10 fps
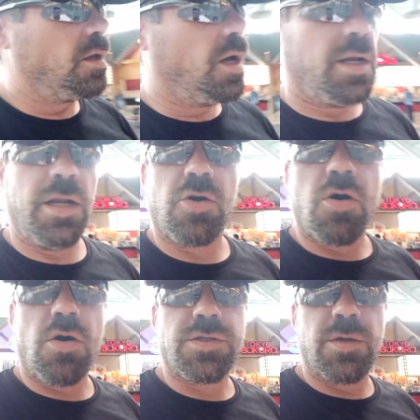I need to
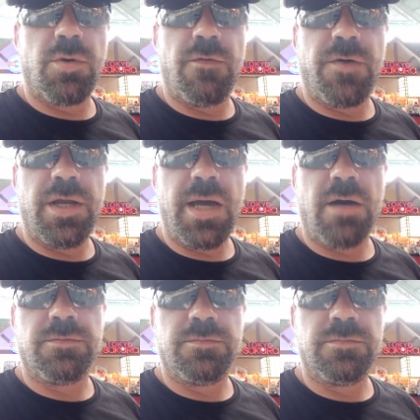call someone to find
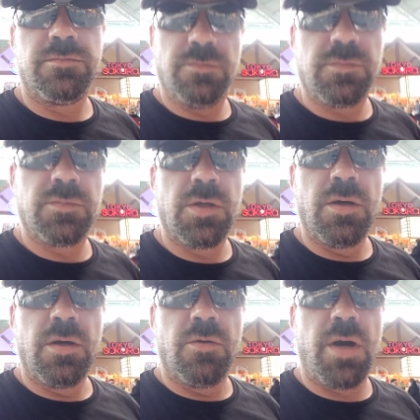out.
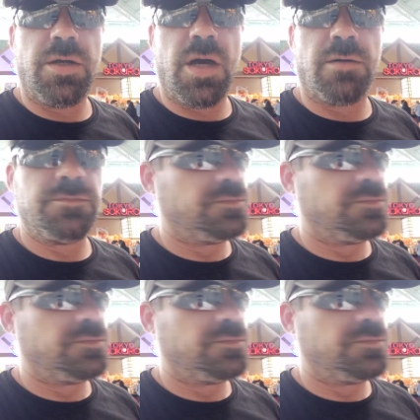Right now,